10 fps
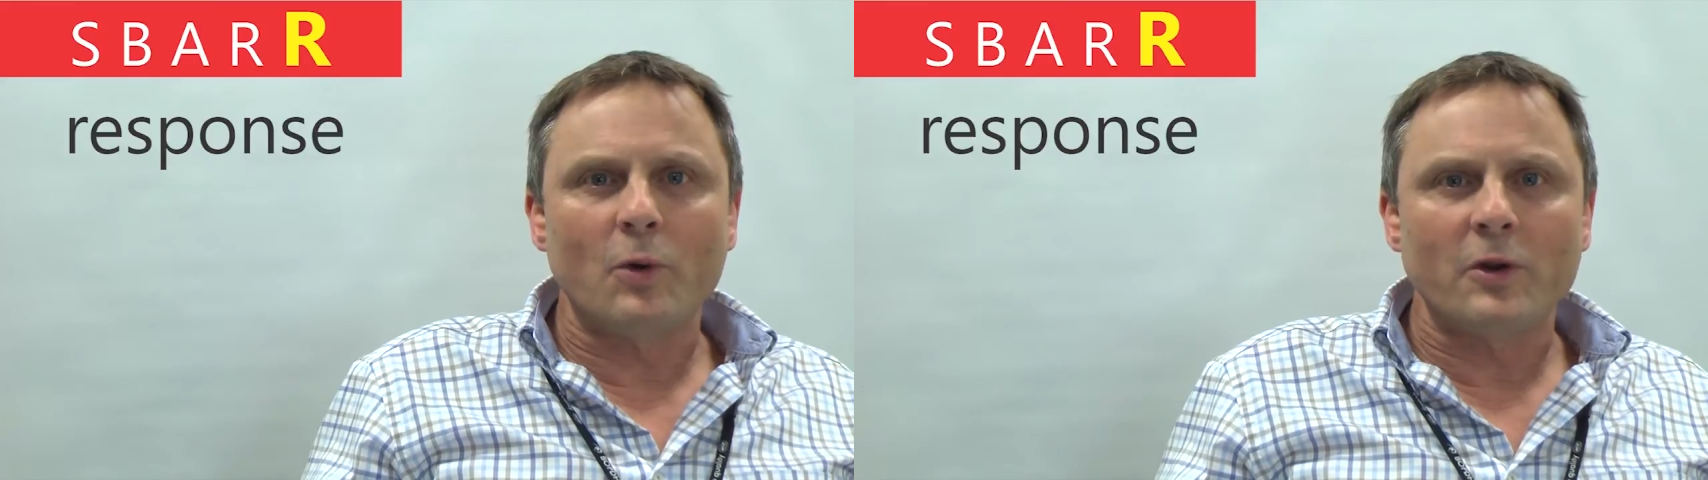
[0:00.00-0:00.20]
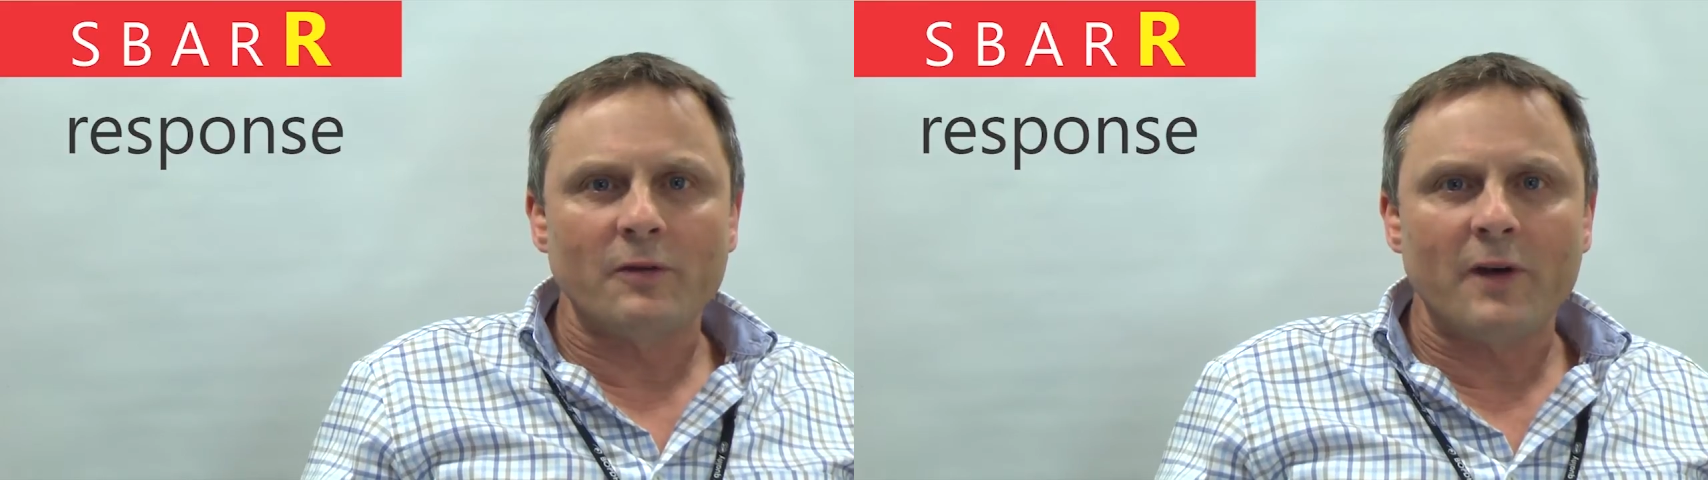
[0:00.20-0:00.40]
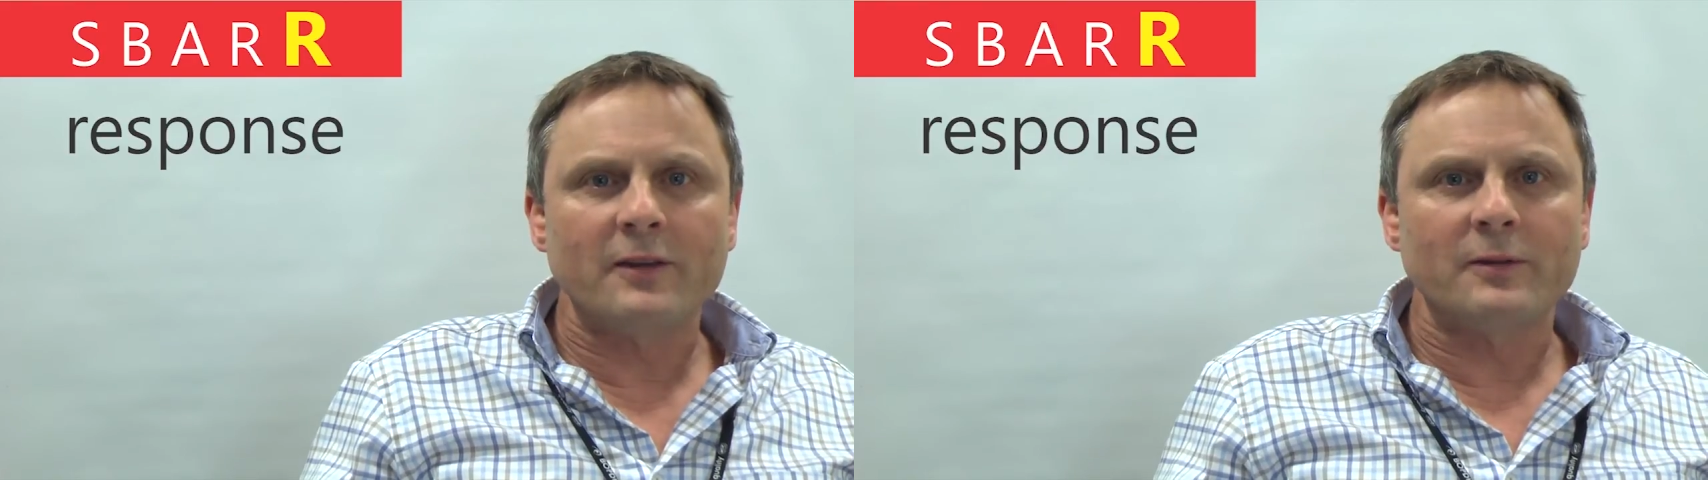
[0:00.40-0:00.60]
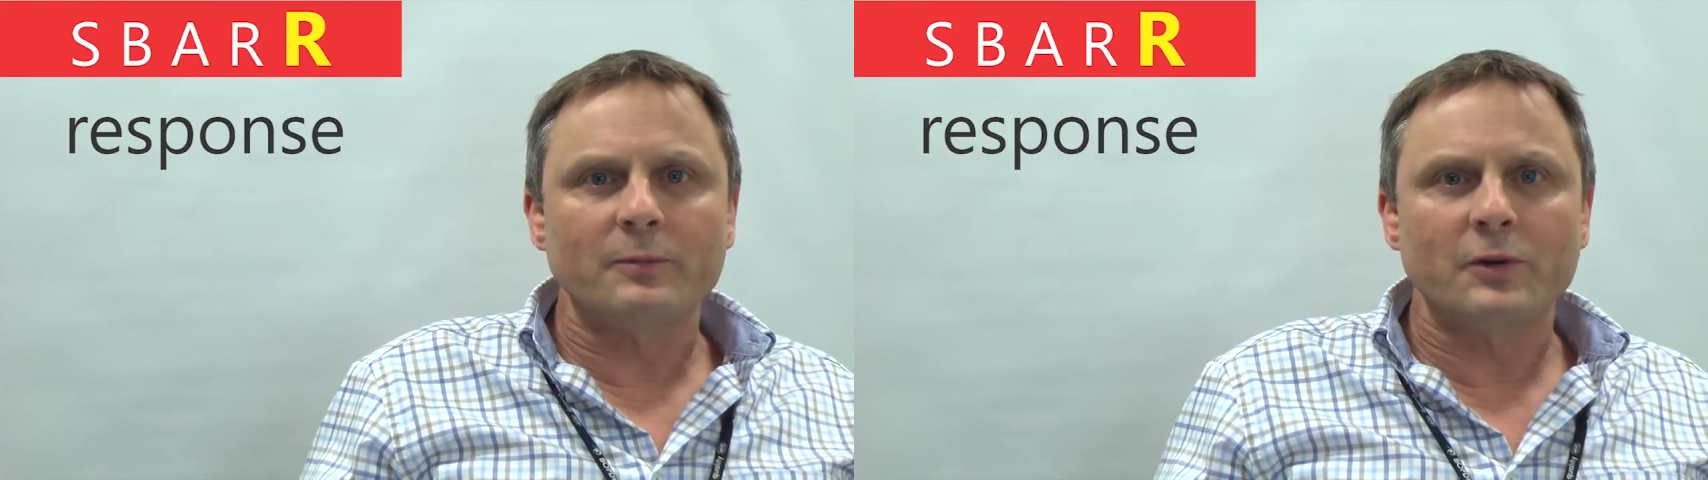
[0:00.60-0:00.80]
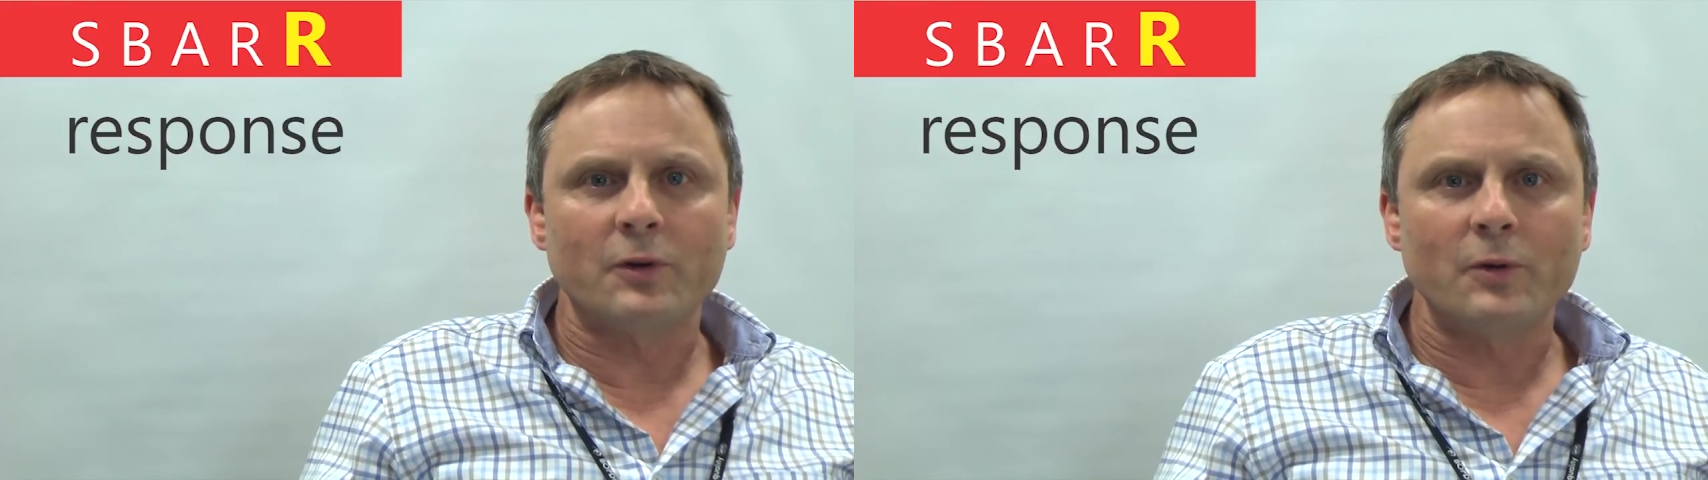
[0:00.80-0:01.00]
what you've asked
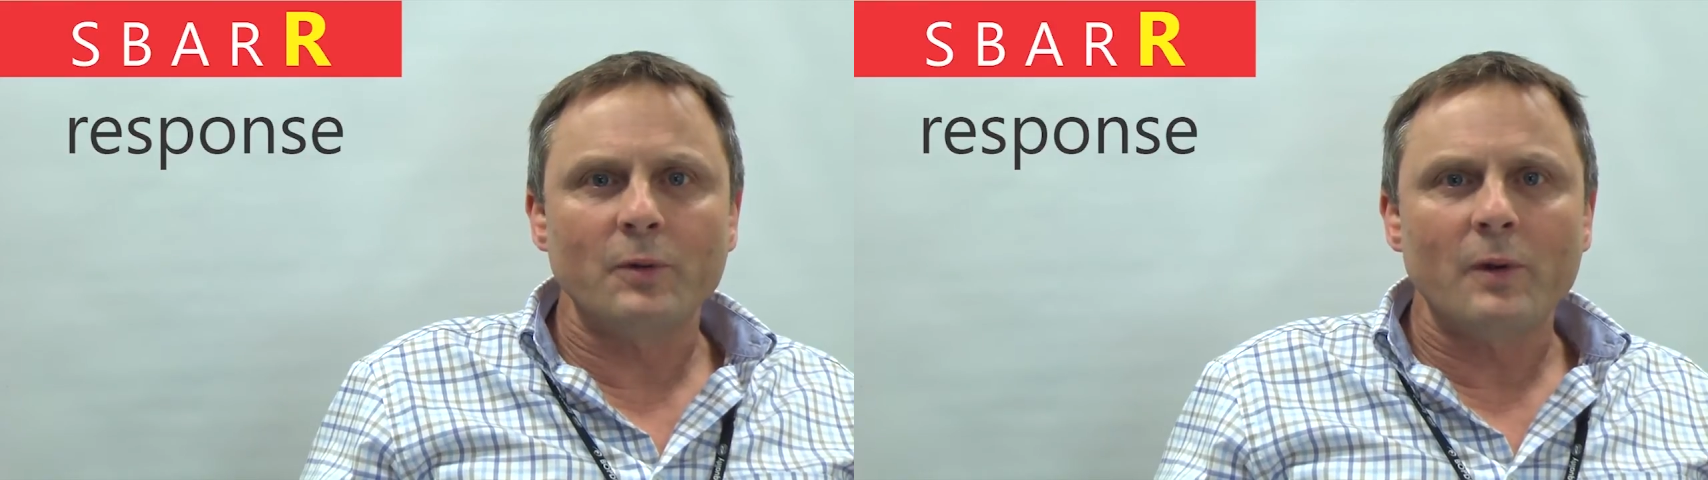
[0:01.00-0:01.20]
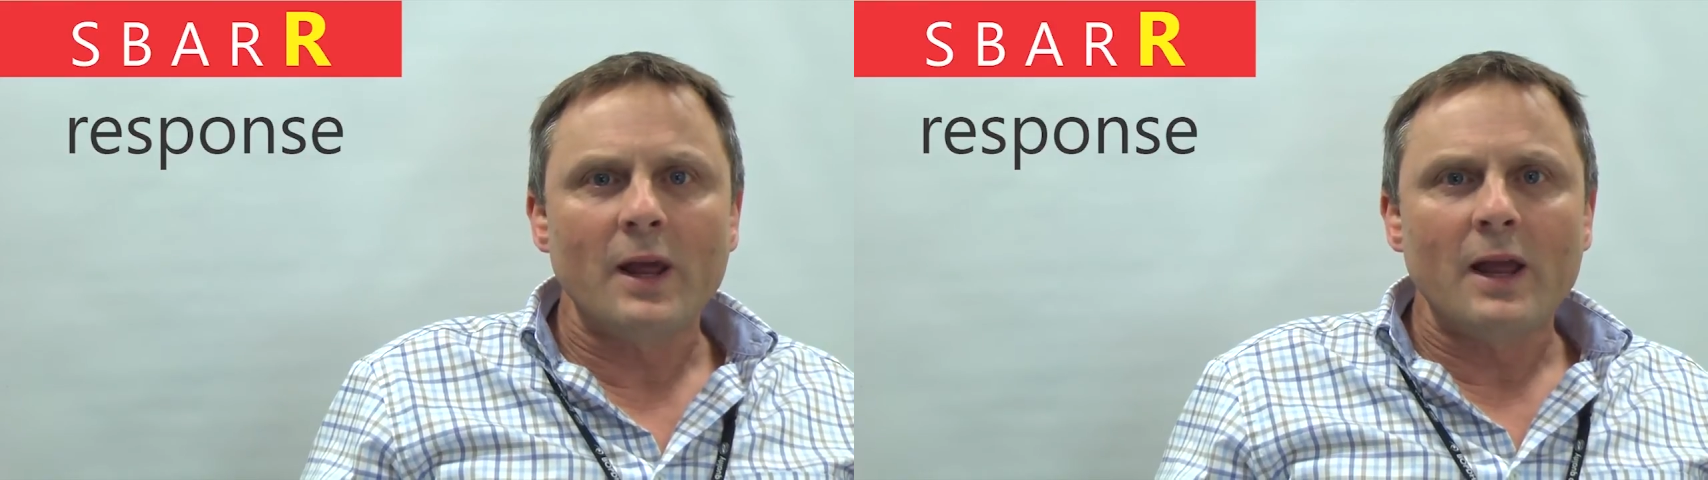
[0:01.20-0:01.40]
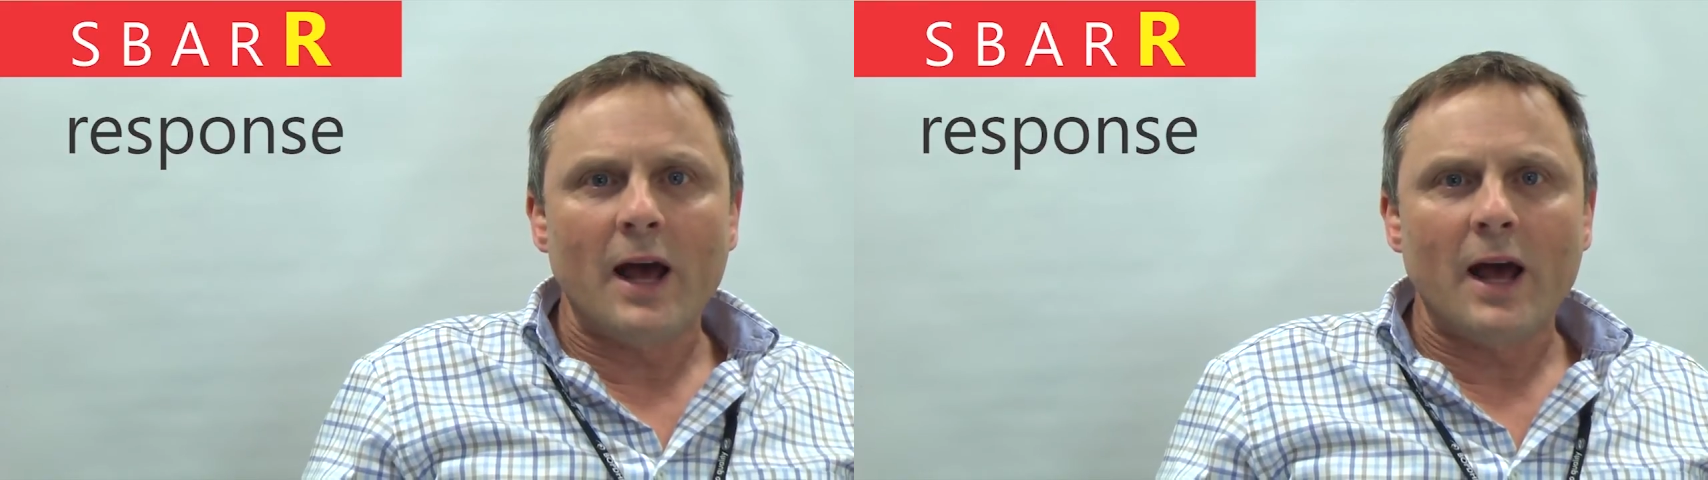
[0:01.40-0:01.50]
them to do?